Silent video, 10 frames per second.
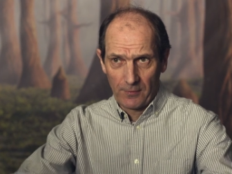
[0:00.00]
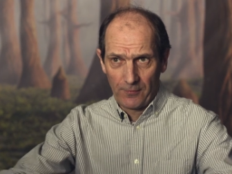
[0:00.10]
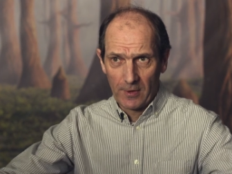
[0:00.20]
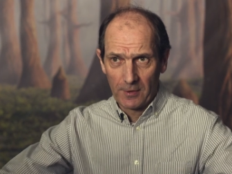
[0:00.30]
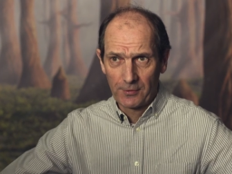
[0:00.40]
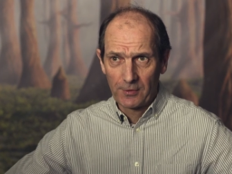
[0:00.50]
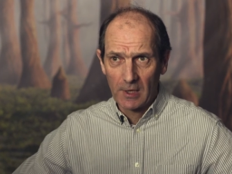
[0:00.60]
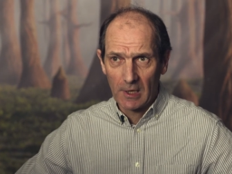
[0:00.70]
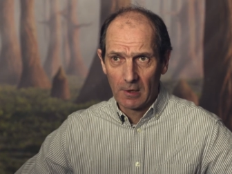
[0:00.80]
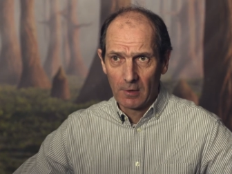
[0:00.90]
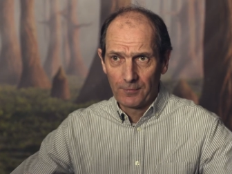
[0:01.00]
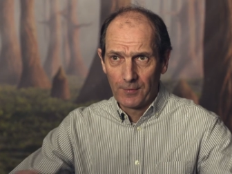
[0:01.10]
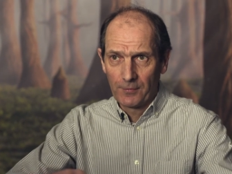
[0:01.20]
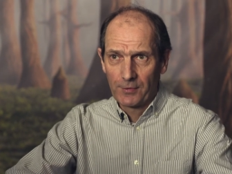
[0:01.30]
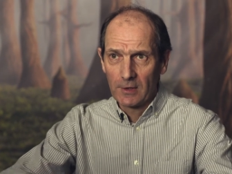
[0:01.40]
the first tier of,
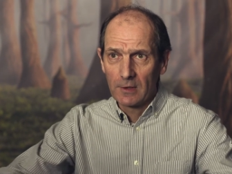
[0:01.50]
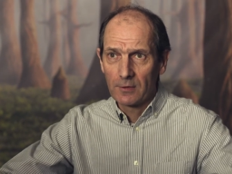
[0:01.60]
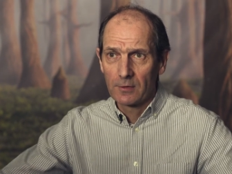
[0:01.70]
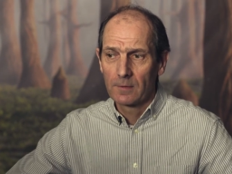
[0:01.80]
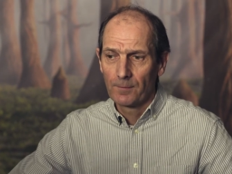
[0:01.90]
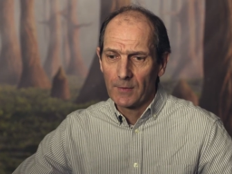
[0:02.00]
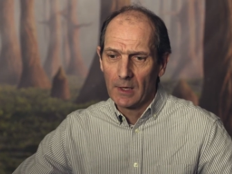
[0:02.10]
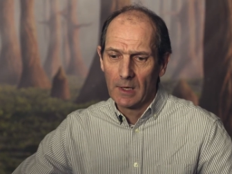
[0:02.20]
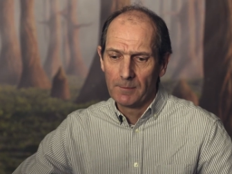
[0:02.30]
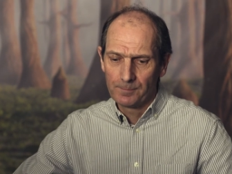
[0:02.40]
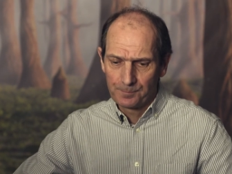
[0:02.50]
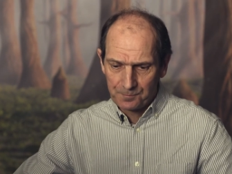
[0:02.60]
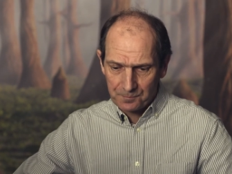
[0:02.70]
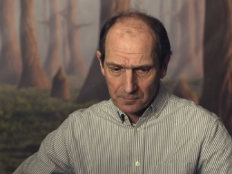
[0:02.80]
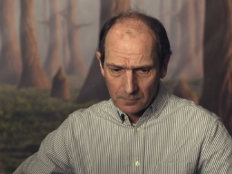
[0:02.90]
of seats, um,
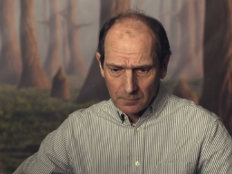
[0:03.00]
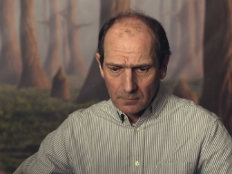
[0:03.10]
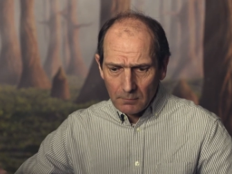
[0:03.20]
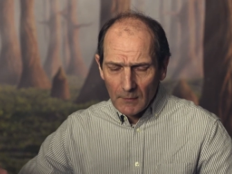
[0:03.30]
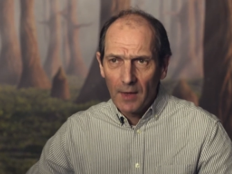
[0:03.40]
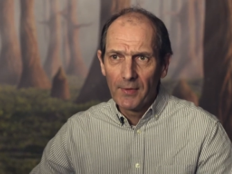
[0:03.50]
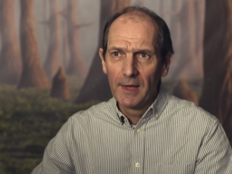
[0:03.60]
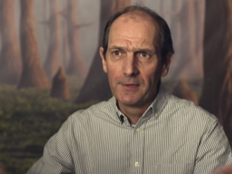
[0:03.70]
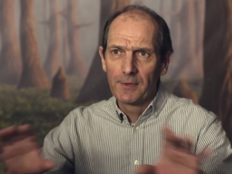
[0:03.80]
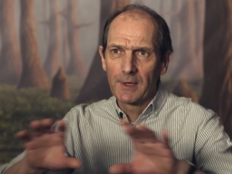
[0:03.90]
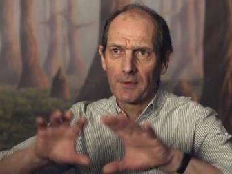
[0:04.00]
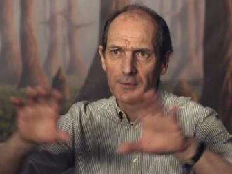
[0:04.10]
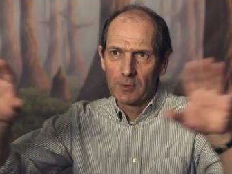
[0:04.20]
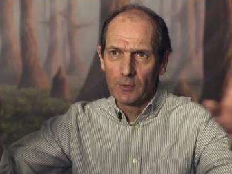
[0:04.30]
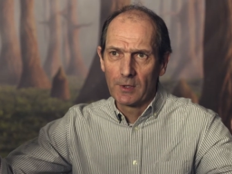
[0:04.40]
and then the other
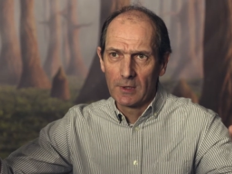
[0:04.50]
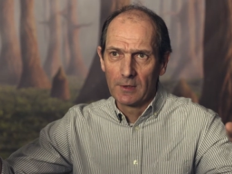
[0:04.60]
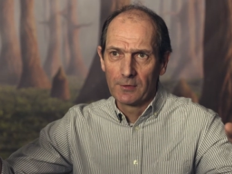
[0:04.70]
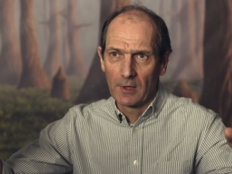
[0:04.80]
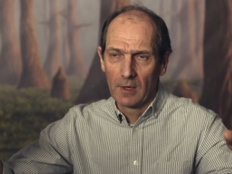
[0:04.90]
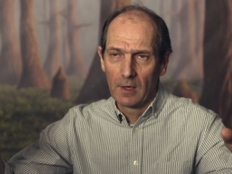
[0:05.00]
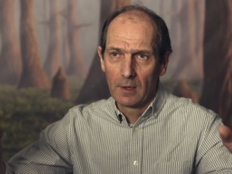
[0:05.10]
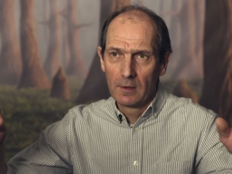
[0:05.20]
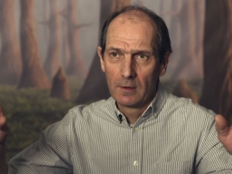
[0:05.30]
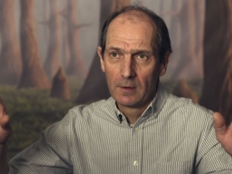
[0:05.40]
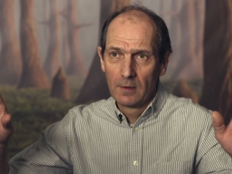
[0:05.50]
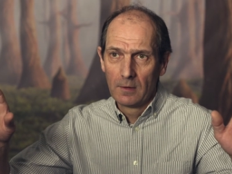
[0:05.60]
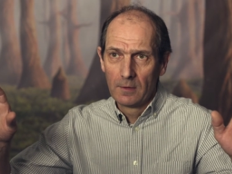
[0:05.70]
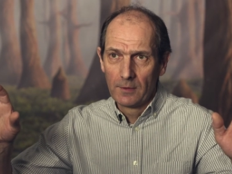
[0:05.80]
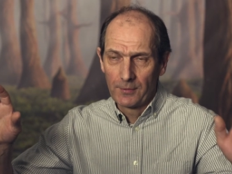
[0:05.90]
two tiers are
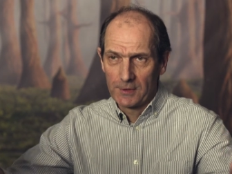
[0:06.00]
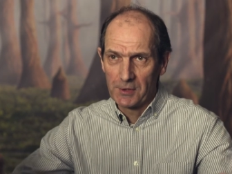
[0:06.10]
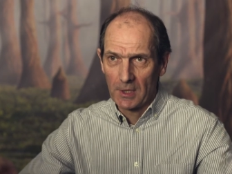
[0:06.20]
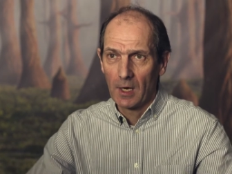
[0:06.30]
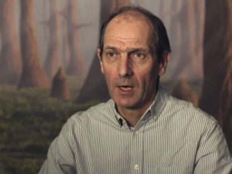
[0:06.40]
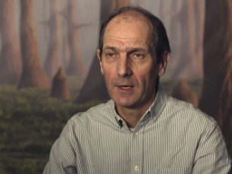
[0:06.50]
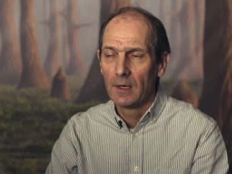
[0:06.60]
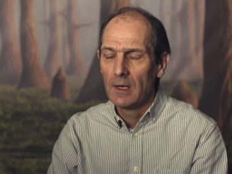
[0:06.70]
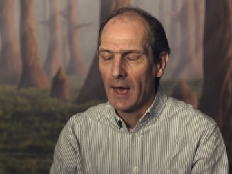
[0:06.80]
CGI.